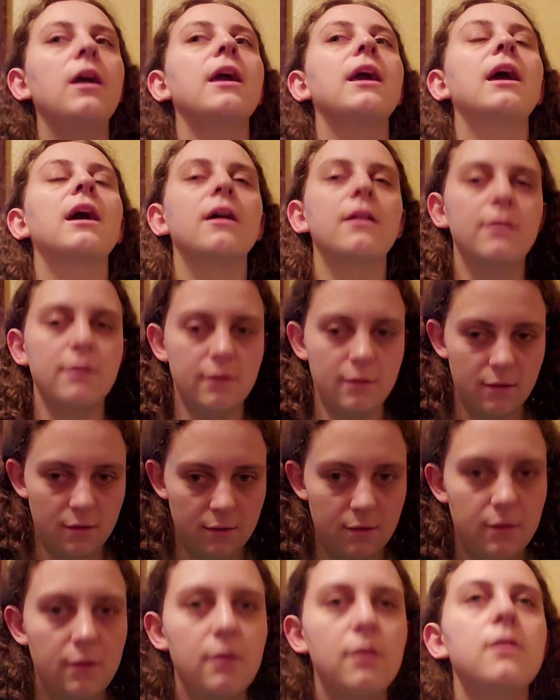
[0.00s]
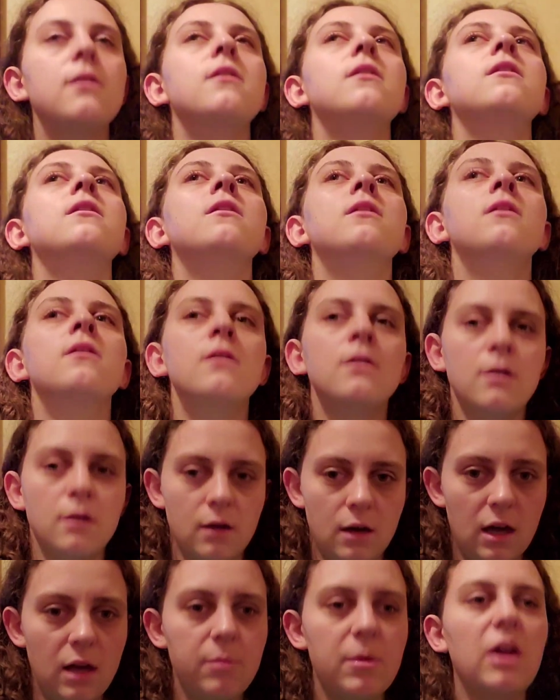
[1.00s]
And
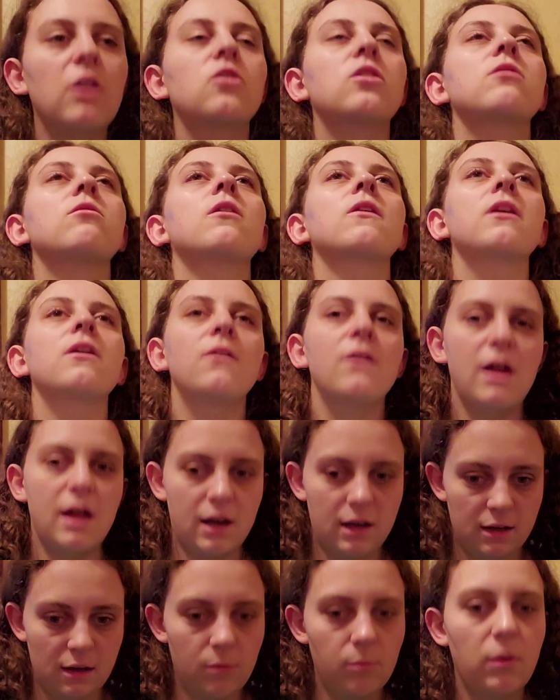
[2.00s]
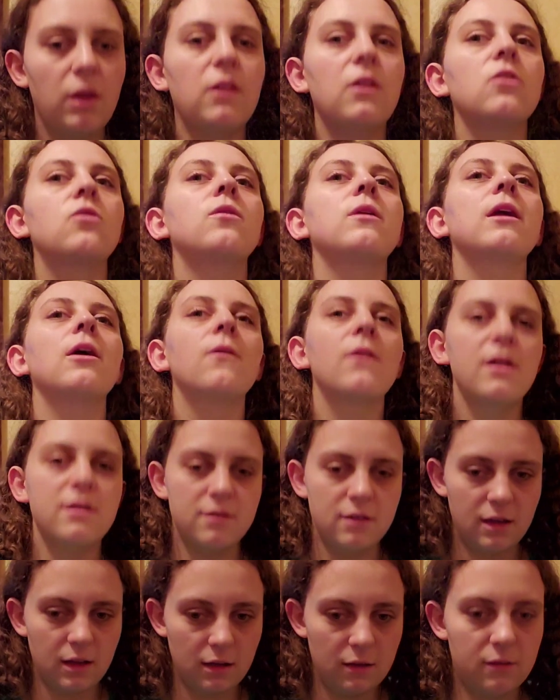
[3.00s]
I'm actually really glad I didn't make this video
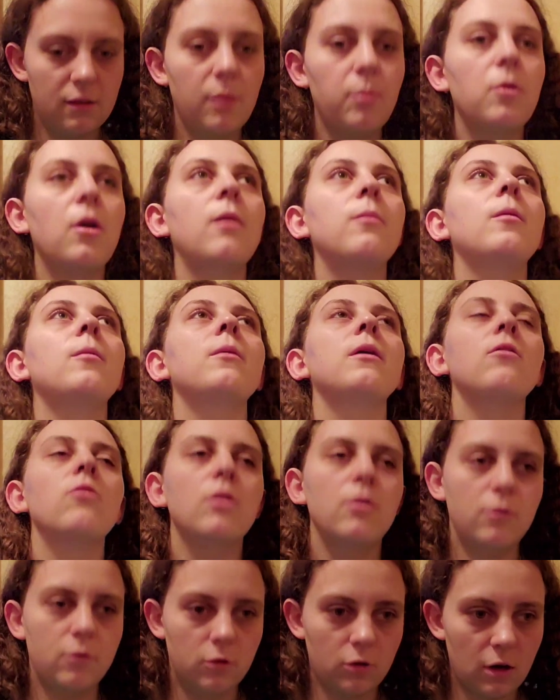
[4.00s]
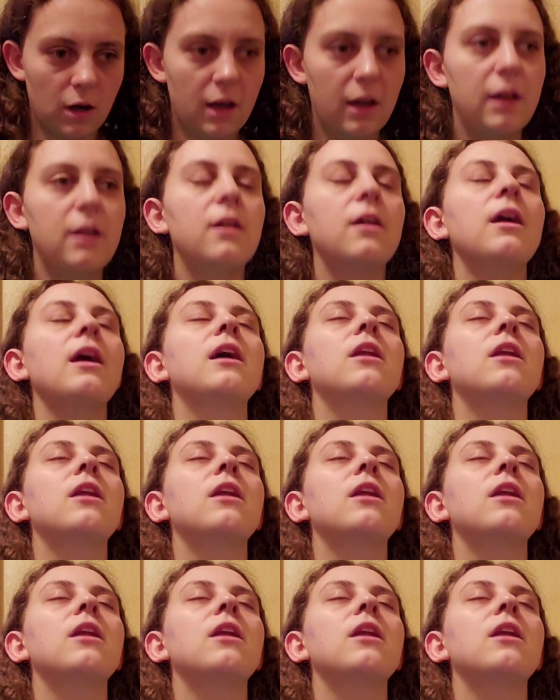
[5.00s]
last night, because I probably would have cried.